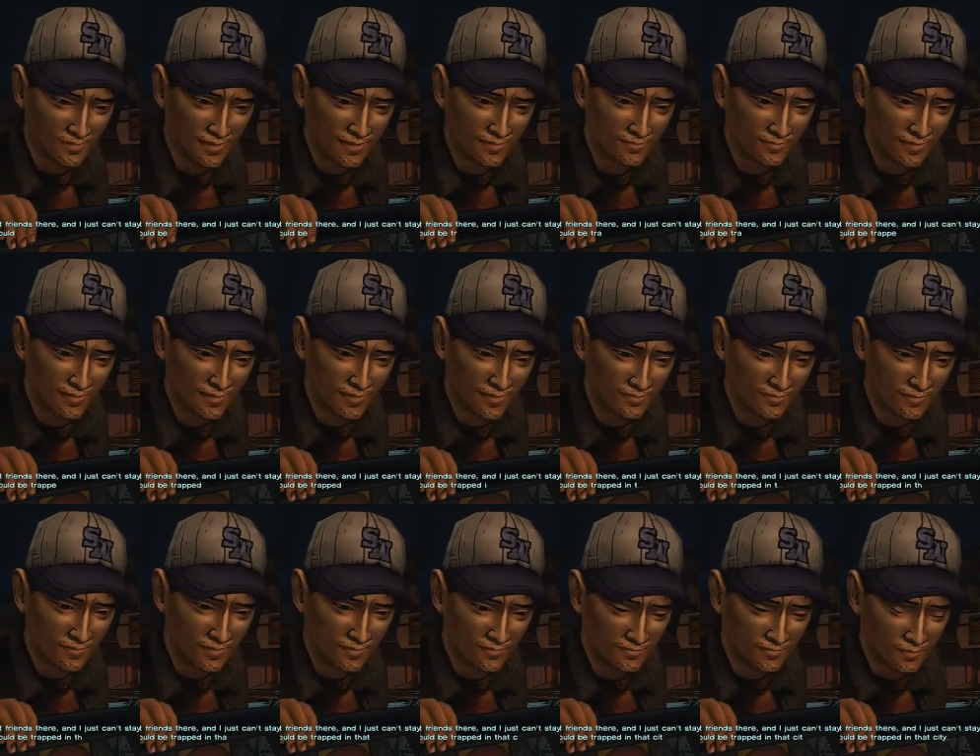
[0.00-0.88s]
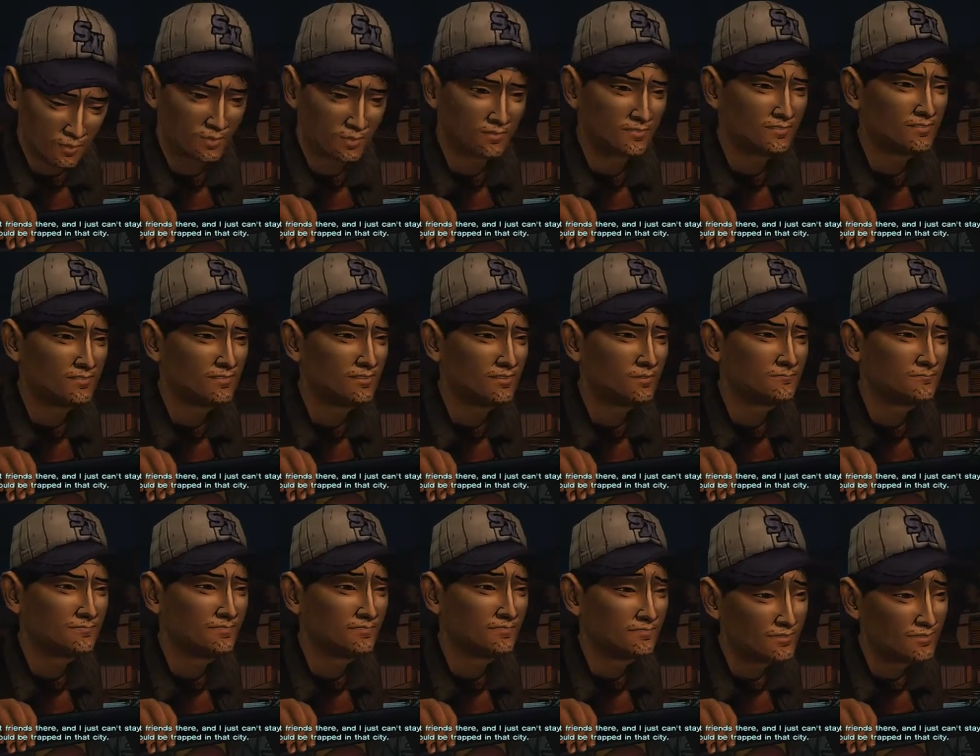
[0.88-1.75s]
can't stay here knowing that they
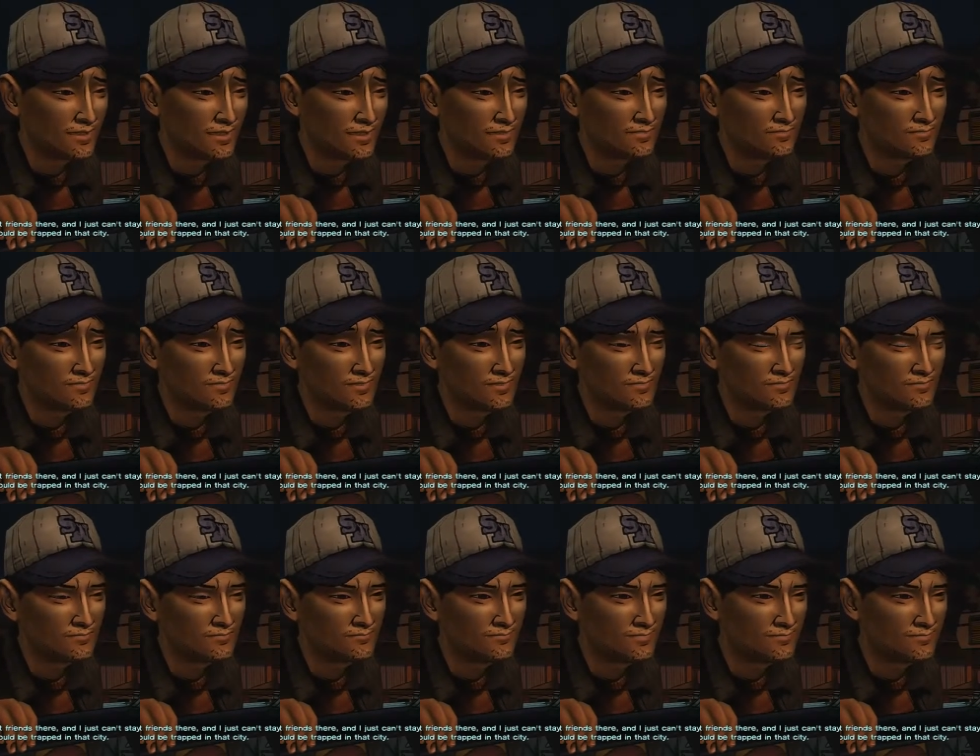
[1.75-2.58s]
could be trapped in that